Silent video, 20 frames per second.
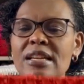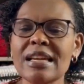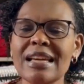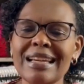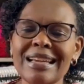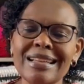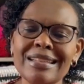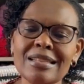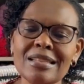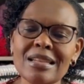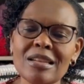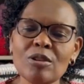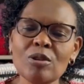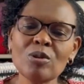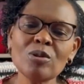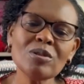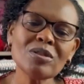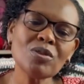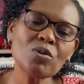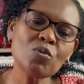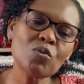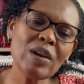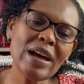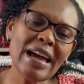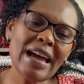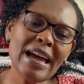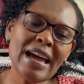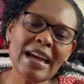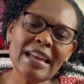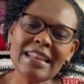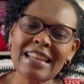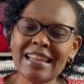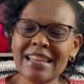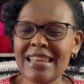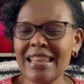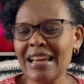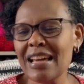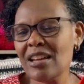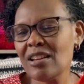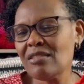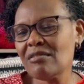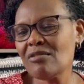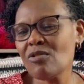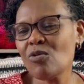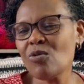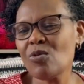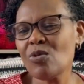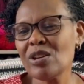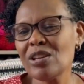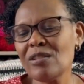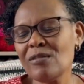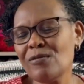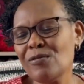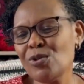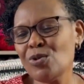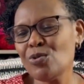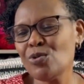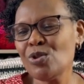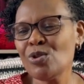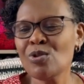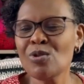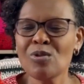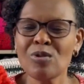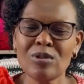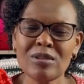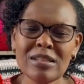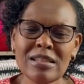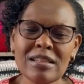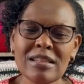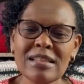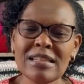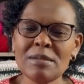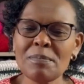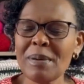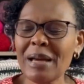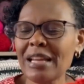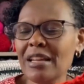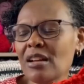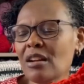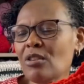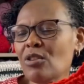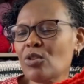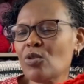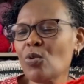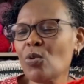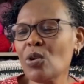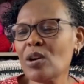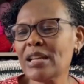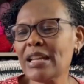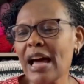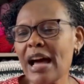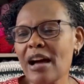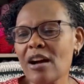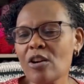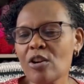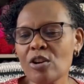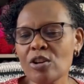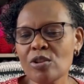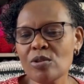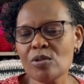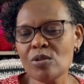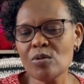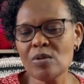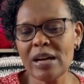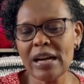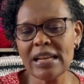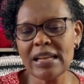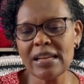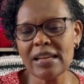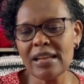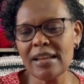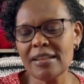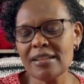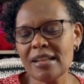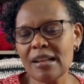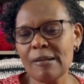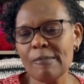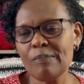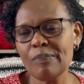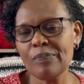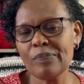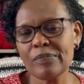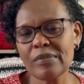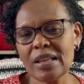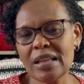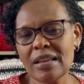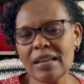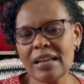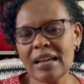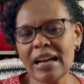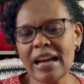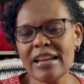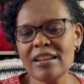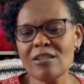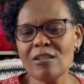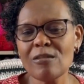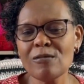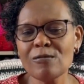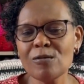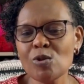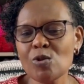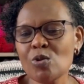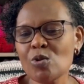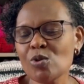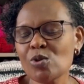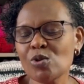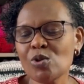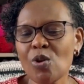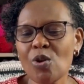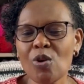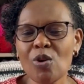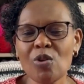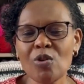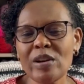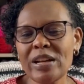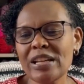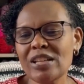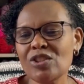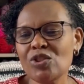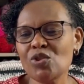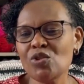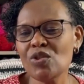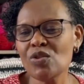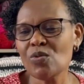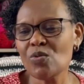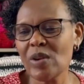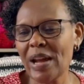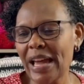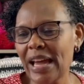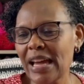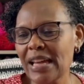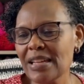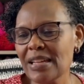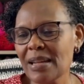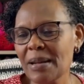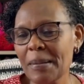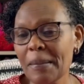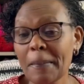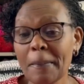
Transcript: It looks red, and then if you depending on what angle you look at it, it kind of looks orange red.